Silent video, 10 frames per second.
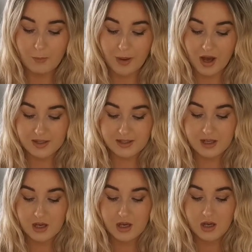
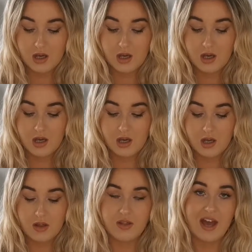But
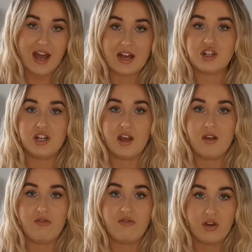they
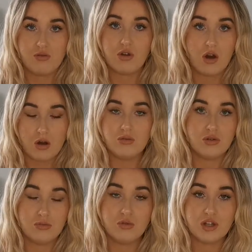actually feel the cold
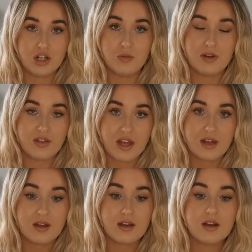a lot more than you would
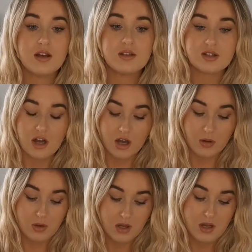think,
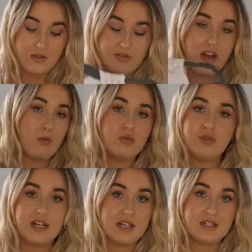so they will
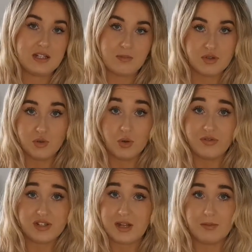need some sort
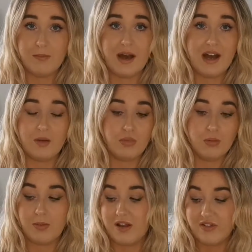of sleeping bag and
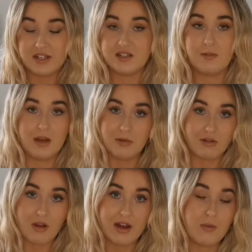probably a vest and a baby
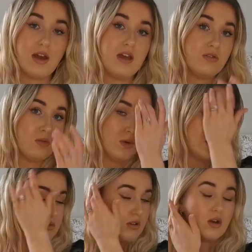groat anyway, even when
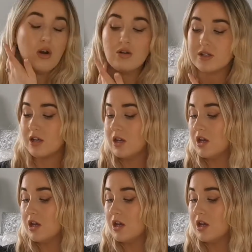it's really hot.